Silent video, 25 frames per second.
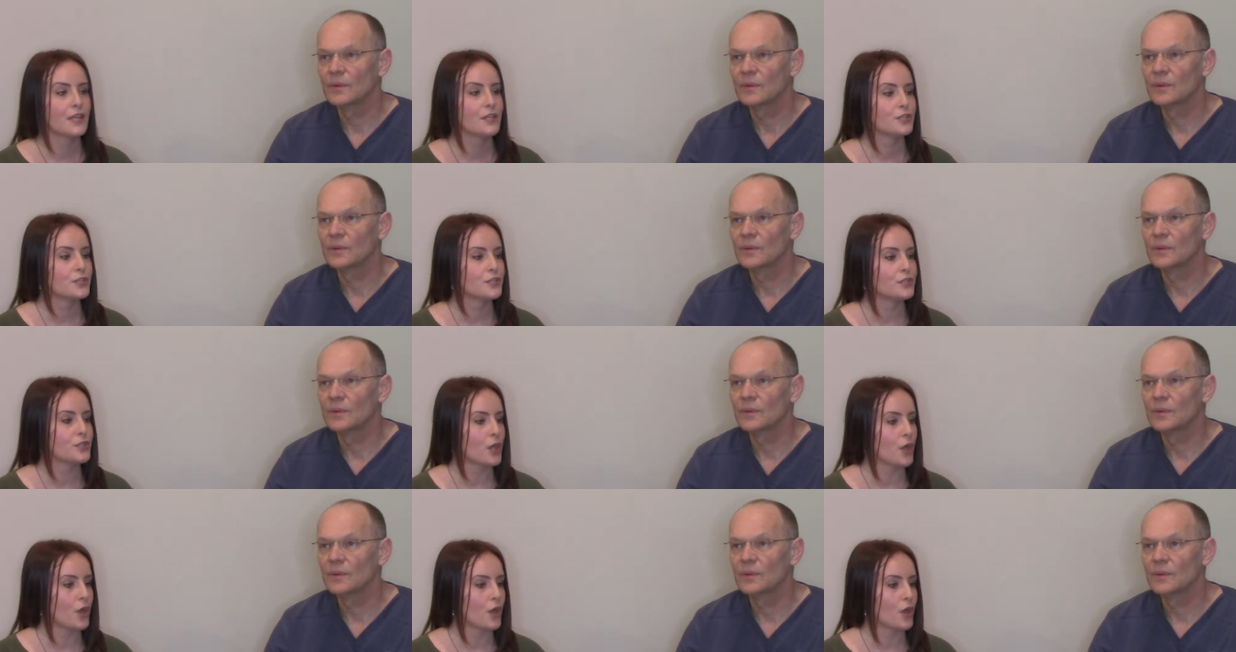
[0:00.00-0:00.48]

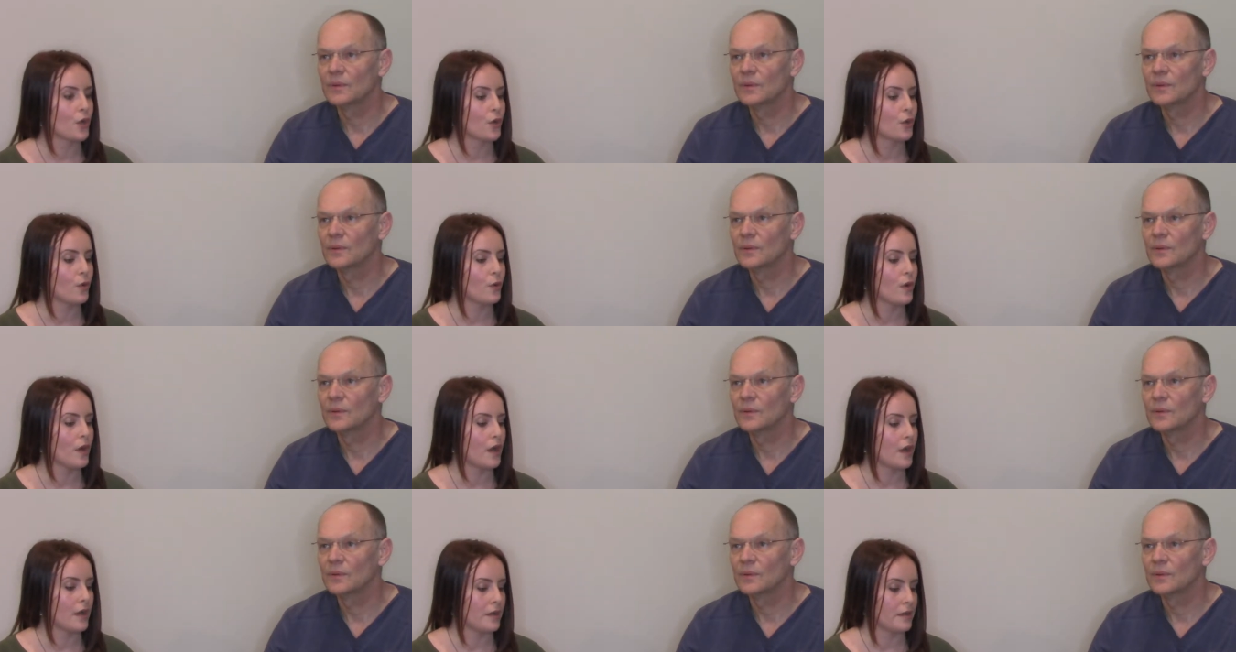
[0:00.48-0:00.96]

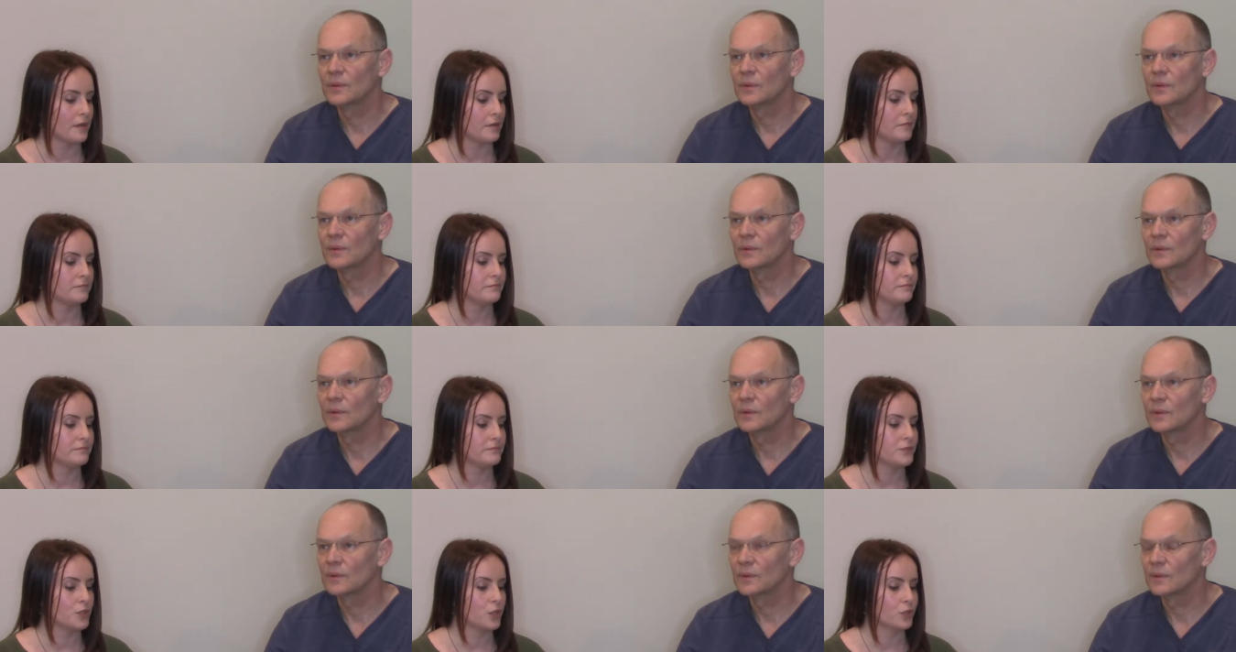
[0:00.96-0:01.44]
Speaker 1: So
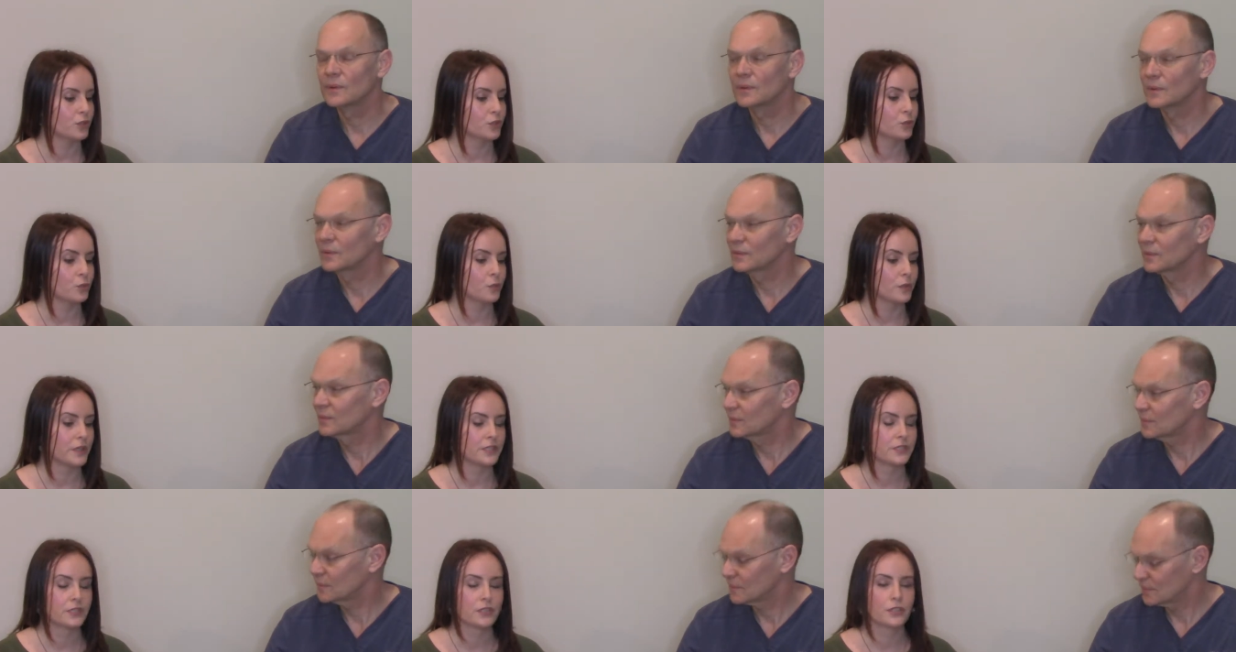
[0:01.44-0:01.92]
um, Dr.
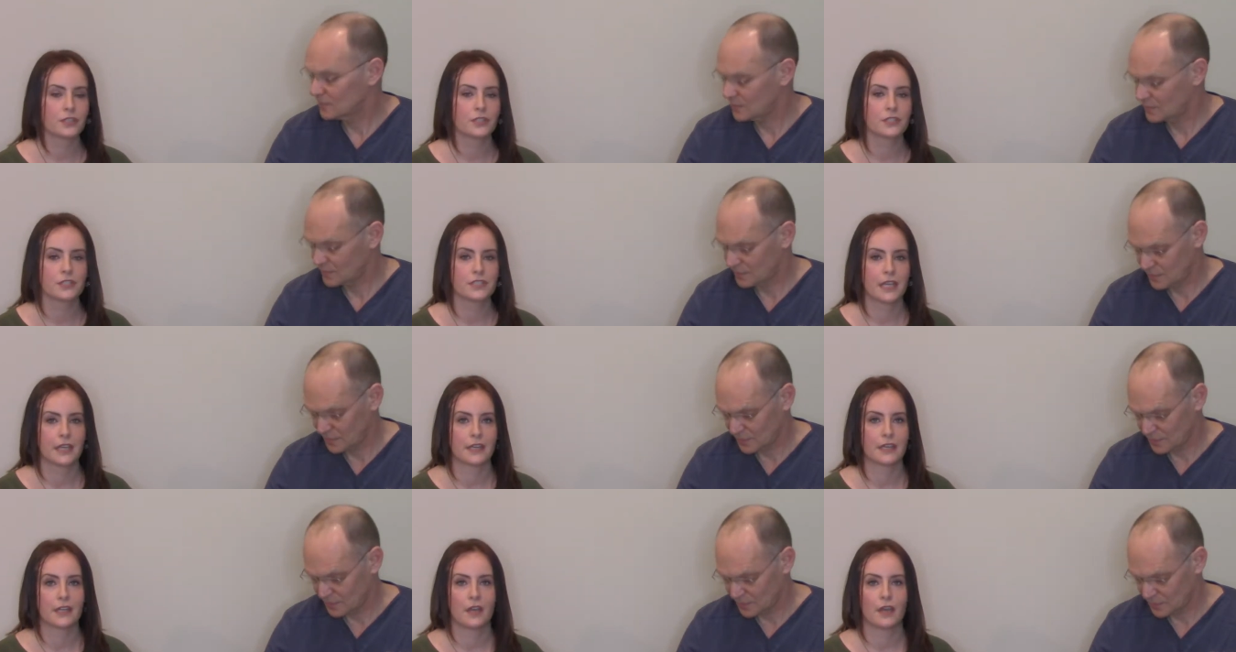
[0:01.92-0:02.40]

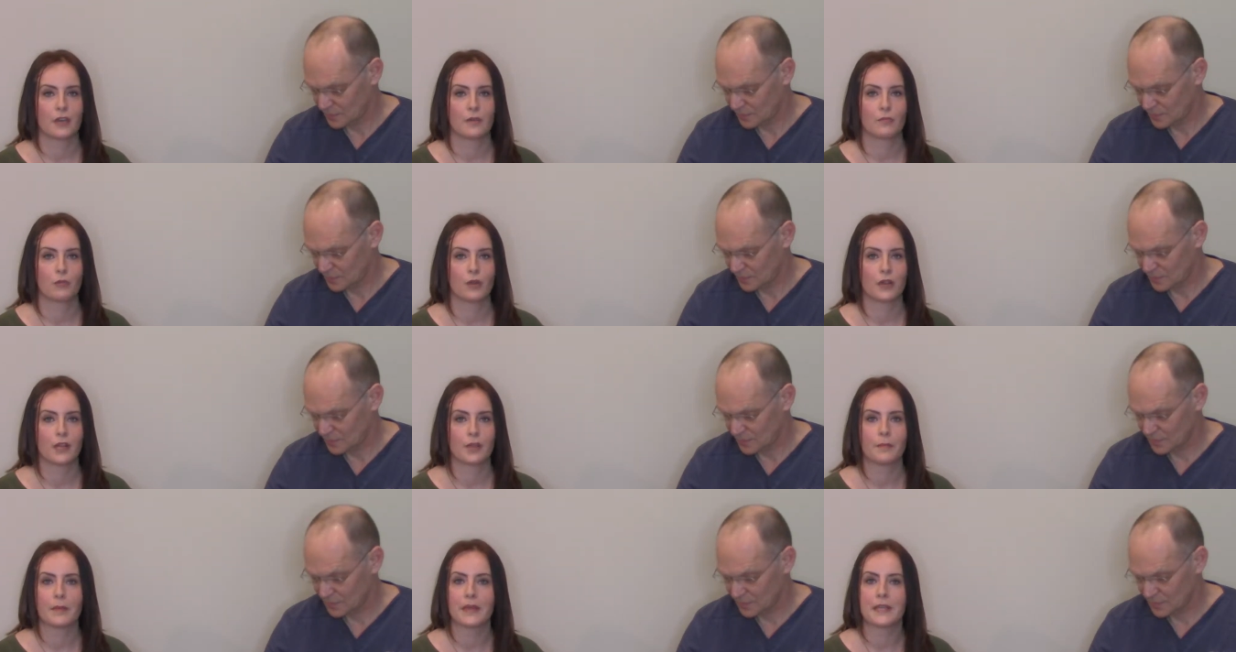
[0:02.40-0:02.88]
Winters had come
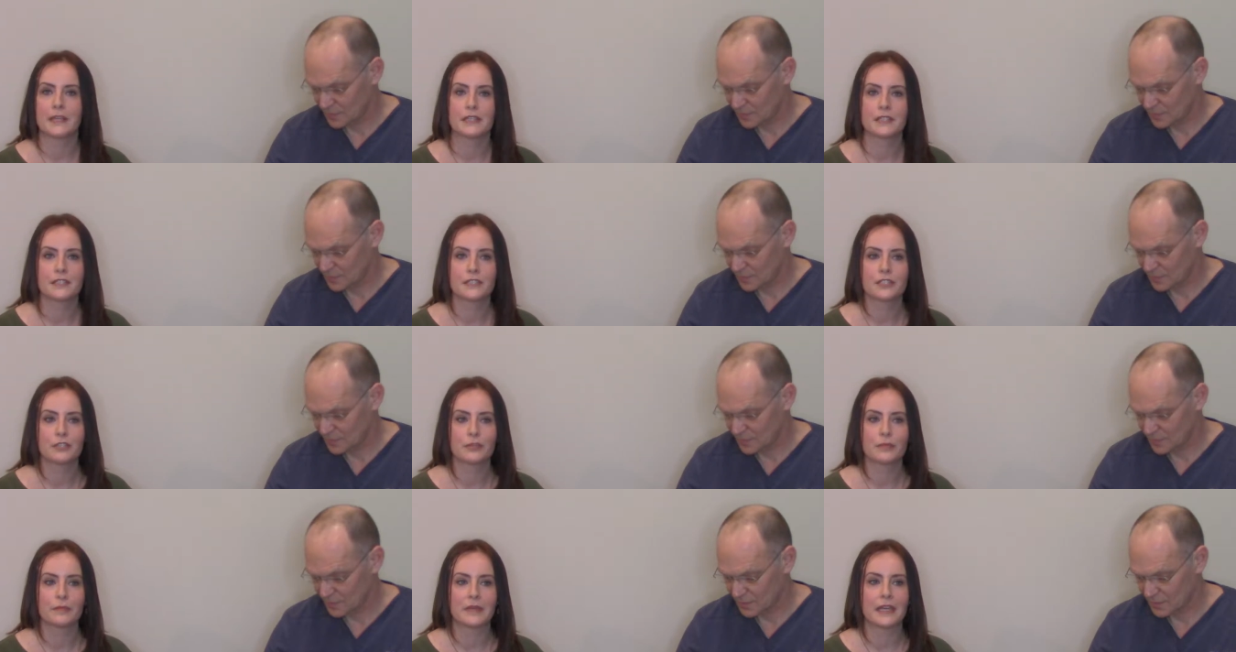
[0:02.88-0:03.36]

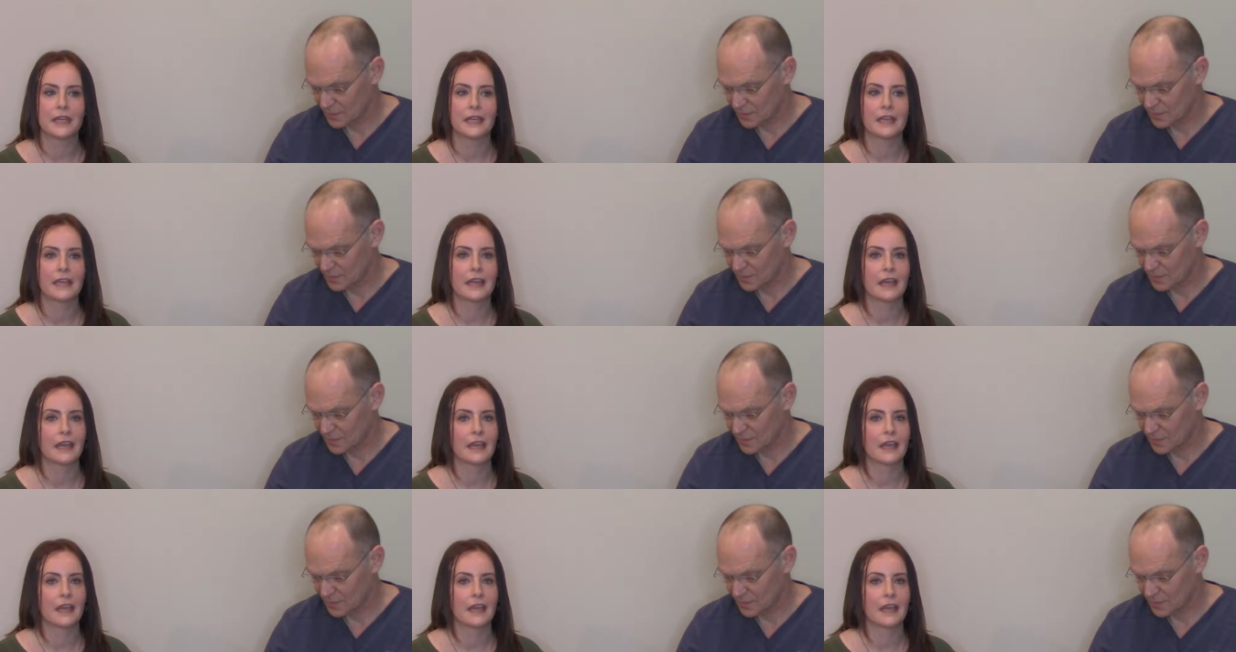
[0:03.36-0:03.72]
recommended to me,